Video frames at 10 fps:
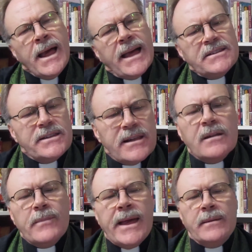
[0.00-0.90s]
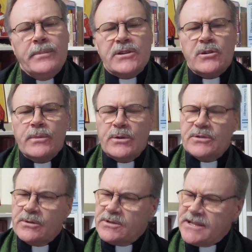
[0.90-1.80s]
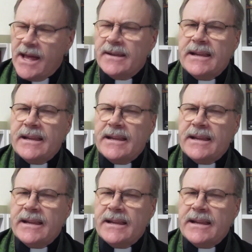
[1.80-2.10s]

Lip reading: As a young man, Bishop Mercer said,